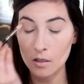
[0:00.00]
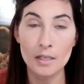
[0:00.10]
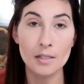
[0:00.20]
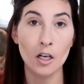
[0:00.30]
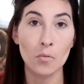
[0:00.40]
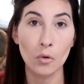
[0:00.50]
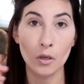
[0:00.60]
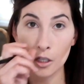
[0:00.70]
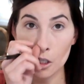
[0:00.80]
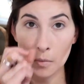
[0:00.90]
I say our
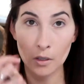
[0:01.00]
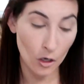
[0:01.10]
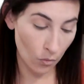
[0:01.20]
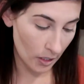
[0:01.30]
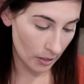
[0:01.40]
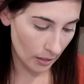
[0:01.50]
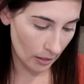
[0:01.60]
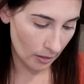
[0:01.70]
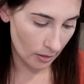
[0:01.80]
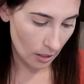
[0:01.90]
mortgage, but our rent
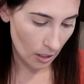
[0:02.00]
is